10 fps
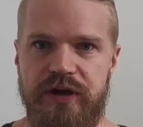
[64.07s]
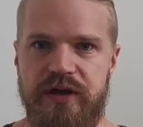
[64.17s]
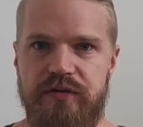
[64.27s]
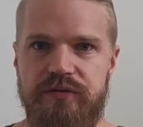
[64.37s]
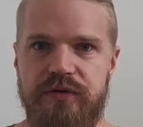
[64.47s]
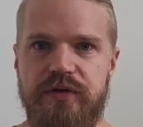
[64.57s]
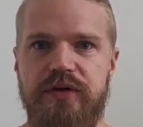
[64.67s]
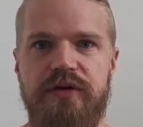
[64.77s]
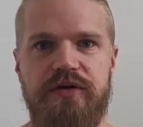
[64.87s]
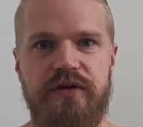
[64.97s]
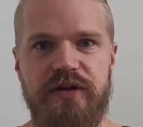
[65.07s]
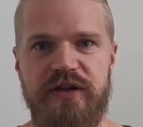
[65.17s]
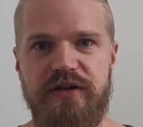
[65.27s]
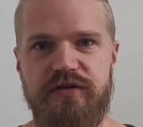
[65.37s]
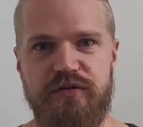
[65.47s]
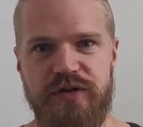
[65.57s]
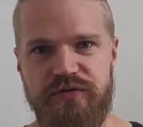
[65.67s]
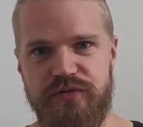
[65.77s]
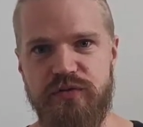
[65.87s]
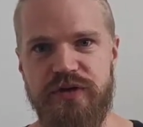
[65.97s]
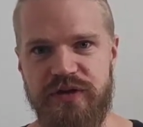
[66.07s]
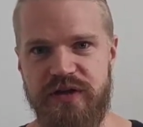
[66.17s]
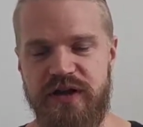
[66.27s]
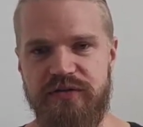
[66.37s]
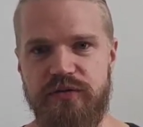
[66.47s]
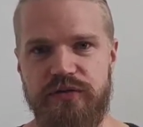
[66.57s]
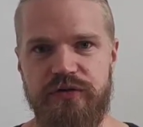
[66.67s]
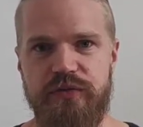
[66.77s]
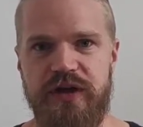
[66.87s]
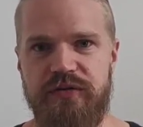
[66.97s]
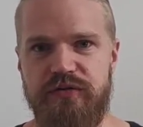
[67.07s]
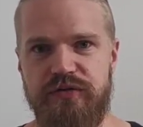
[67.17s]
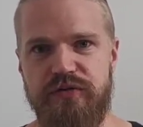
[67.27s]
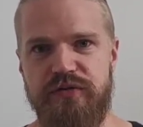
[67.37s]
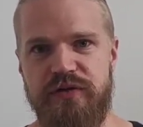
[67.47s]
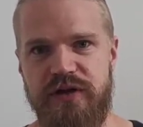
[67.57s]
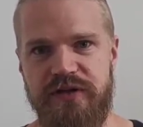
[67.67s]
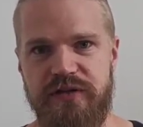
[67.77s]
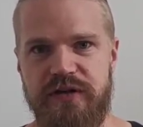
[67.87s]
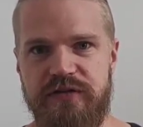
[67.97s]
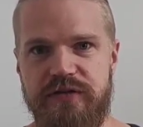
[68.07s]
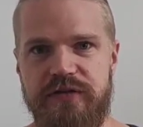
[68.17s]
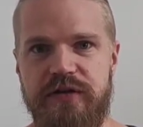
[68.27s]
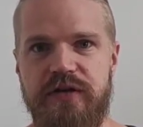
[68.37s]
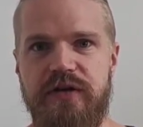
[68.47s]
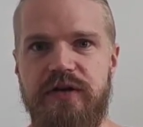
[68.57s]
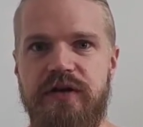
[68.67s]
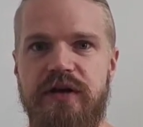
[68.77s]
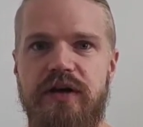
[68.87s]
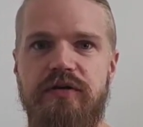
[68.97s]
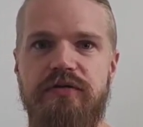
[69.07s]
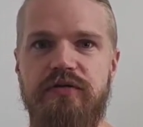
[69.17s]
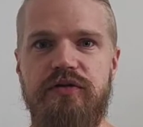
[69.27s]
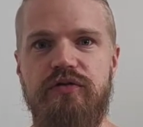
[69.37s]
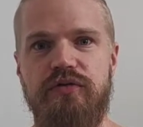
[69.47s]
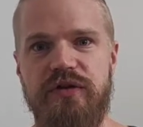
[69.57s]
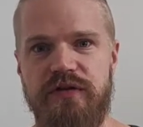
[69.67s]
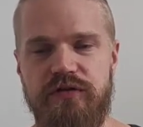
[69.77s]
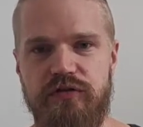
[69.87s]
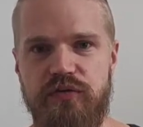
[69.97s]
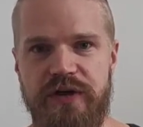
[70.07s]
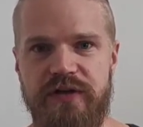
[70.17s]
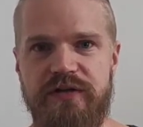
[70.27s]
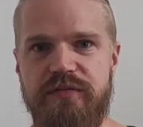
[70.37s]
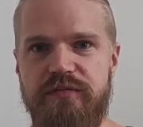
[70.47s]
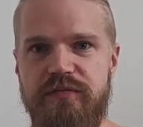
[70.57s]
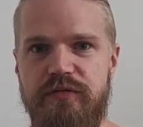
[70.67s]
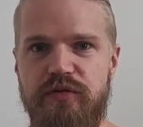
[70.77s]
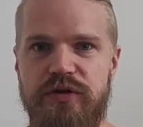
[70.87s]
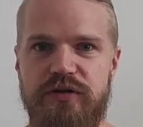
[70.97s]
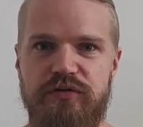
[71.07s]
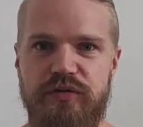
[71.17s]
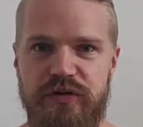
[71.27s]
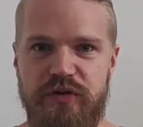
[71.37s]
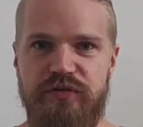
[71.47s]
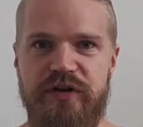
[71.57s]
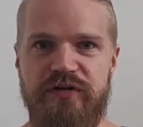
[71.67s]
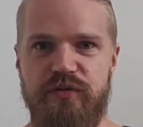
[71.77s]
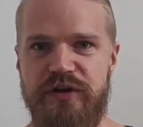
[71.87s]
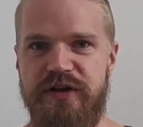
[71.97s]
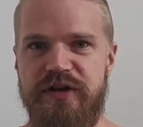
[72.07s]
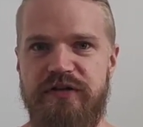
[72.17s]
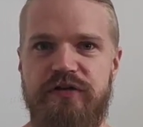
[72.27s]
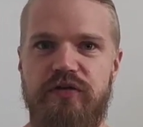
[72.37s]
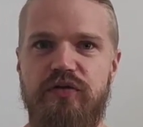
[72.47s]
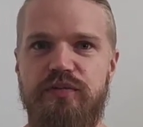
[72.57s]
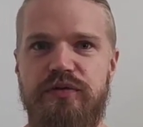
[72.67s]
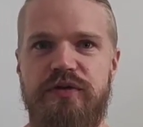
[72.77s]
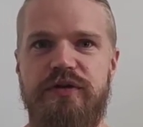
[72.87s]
have the need to eat food, and then afterwards we have to clean the dishes. Now, you can do this in two ways. You can do it the old-fashioned way, get soap